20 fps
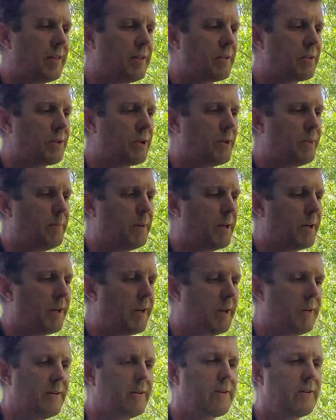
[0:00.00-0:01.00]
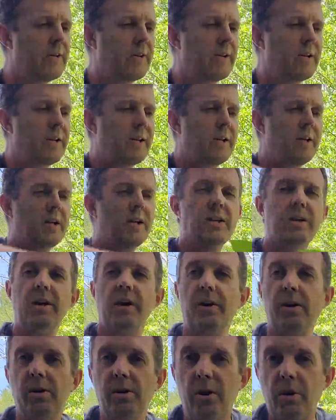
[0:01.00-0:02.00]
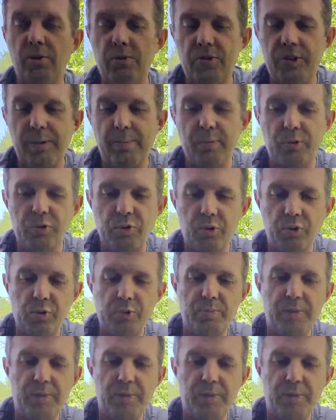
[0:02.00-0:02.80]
that's going to be kind of low temperatures,